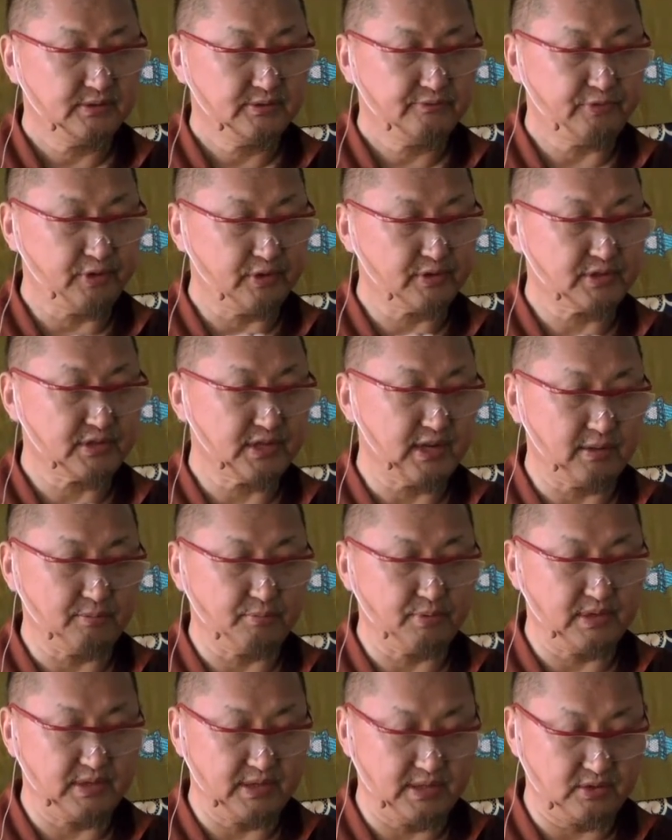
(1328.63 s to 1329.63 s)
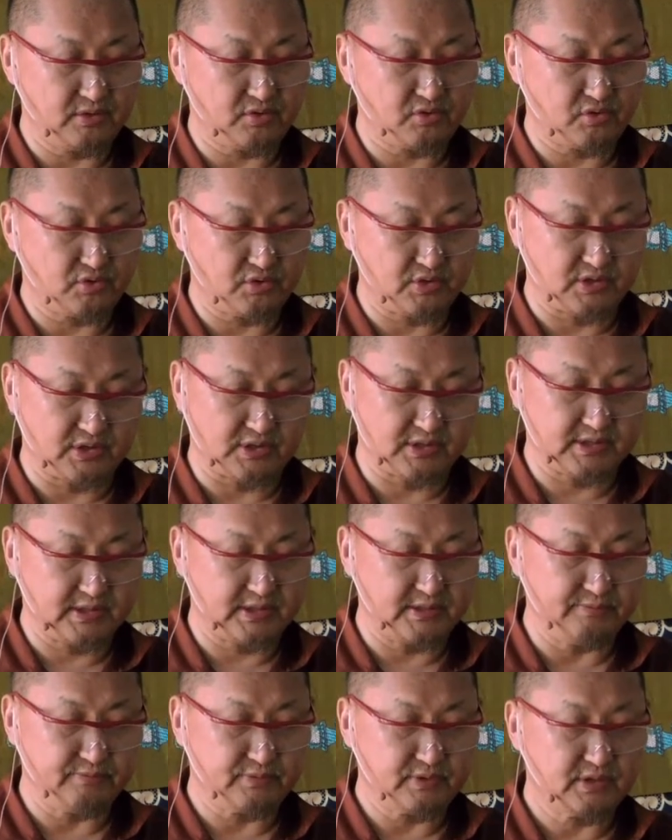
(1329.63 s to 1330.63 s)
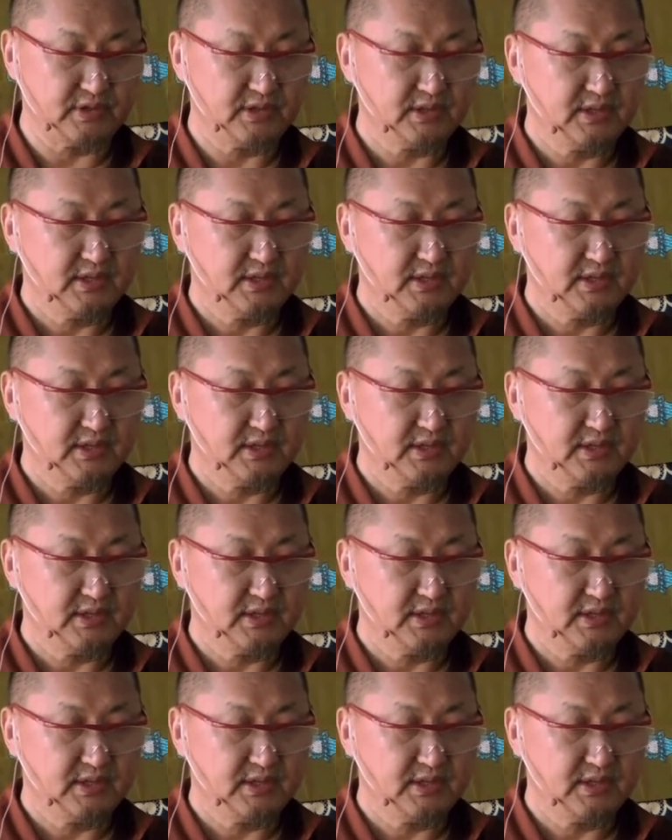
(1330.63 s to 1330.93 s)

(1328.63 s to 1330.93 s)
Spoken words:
first time we need to receive it,